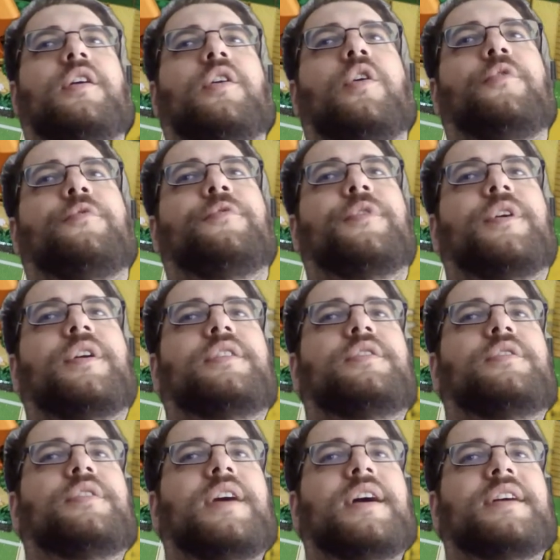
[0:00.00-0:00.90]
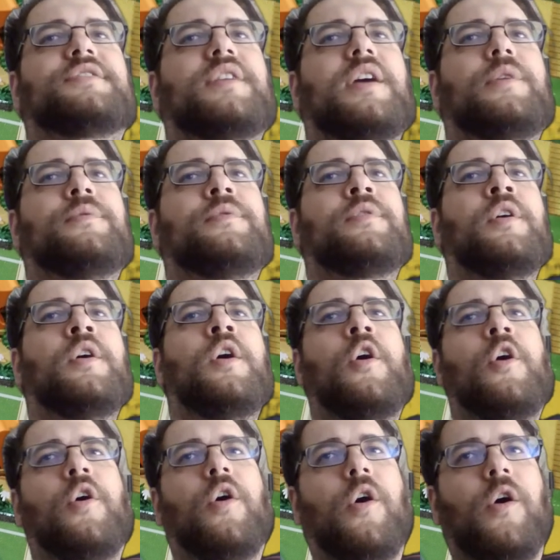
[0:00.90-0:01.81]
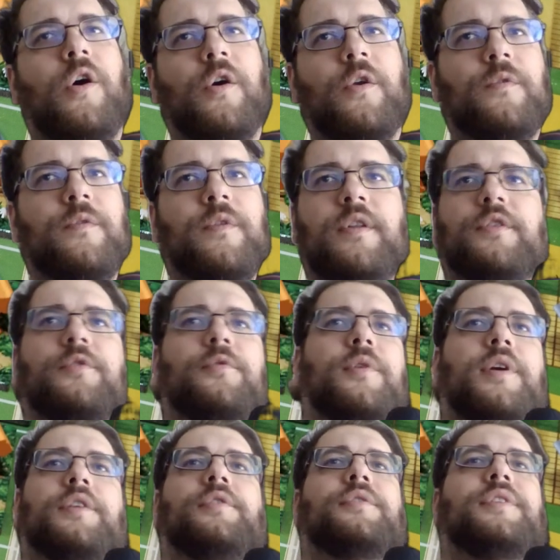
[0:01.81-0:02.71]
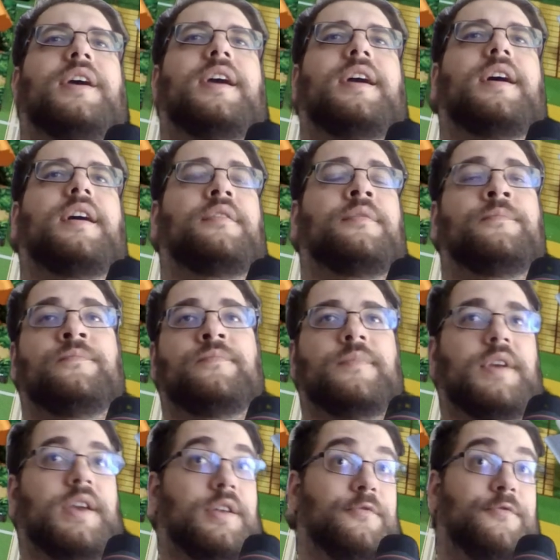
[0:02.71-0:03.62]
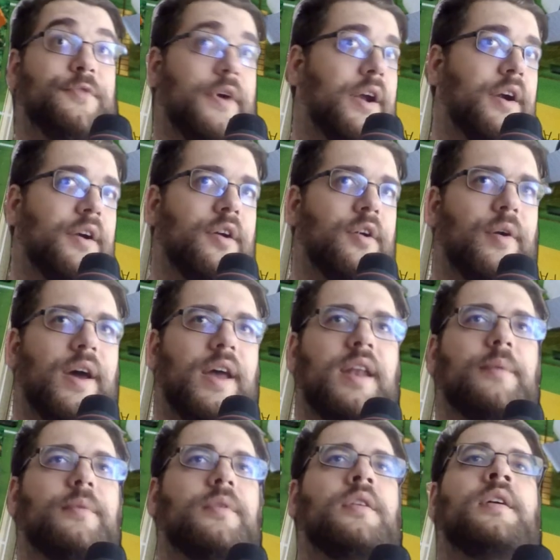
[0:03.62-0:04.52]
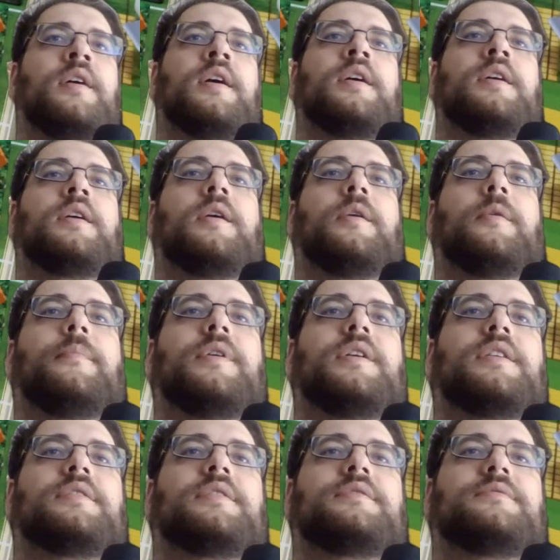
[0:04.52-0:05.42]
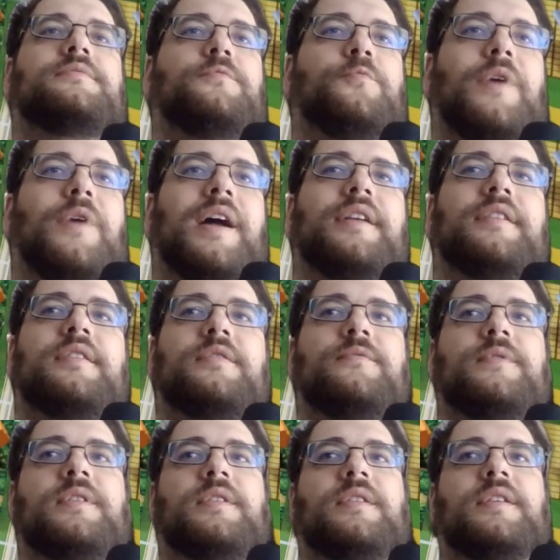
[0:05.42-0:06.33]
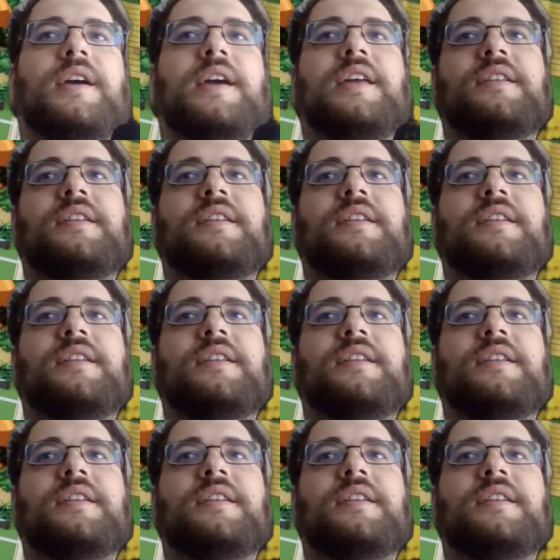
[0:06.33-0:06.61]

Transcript: offered the next round, or will reward to take an inferior animal, but one that will